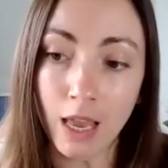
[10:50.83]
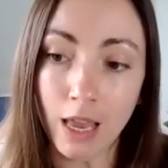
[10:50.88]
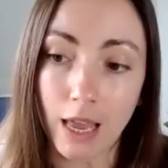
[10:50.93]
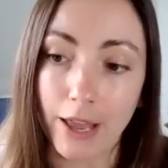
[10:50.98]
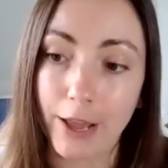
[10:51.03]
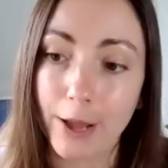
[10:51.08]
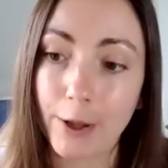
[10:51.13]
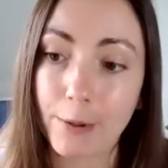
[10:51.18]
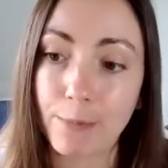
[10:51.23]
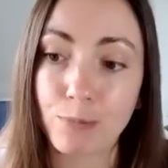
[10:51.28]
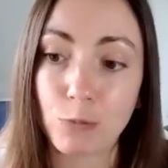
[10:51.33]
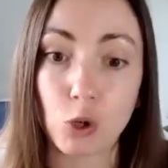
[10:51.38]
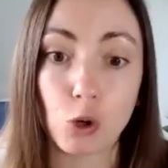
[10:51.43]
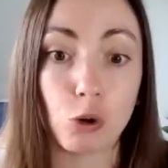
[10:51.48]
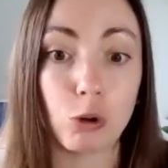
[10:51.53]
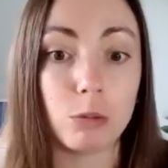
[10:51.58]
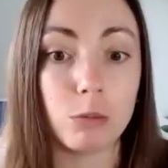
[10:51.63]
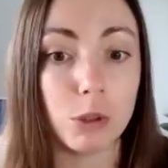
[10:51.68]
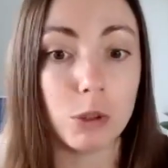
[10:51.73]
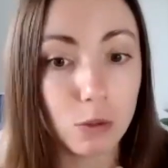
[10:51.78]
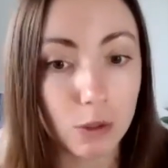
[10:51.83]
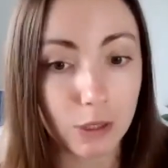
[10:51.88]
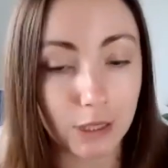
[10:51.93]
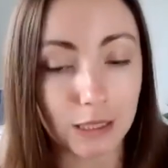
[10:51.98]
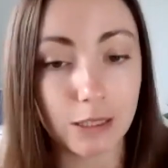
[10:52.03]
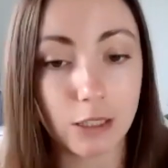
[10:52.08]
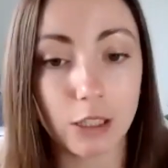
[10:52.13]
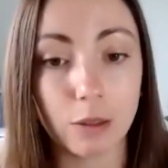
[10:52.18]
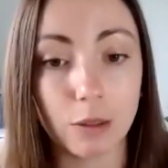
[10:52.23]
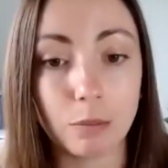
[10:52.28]
your immune
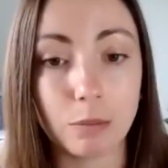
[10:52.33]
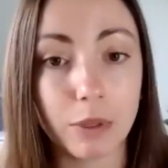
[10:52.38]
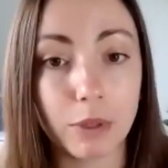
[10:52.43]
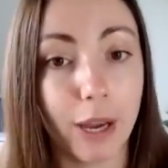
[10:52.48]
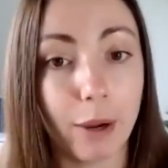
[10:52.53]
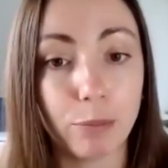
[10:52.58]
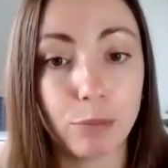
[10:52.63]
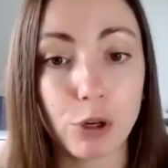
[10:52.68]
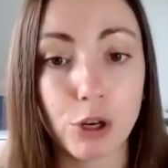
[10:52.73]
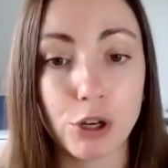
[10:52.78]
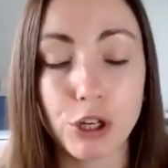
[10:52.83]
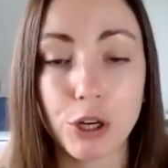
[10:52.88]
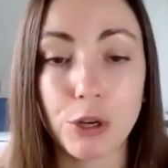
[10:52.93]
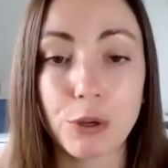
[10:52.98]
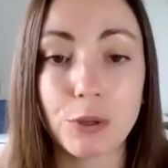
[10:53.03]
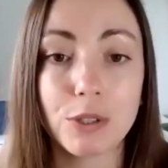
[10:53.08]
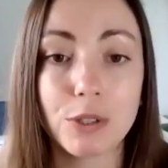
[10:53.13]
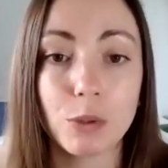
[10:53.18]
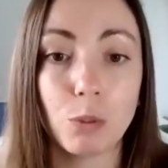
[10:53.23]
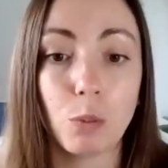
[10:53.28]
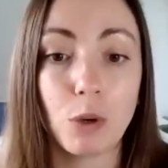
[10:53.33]
system can produce,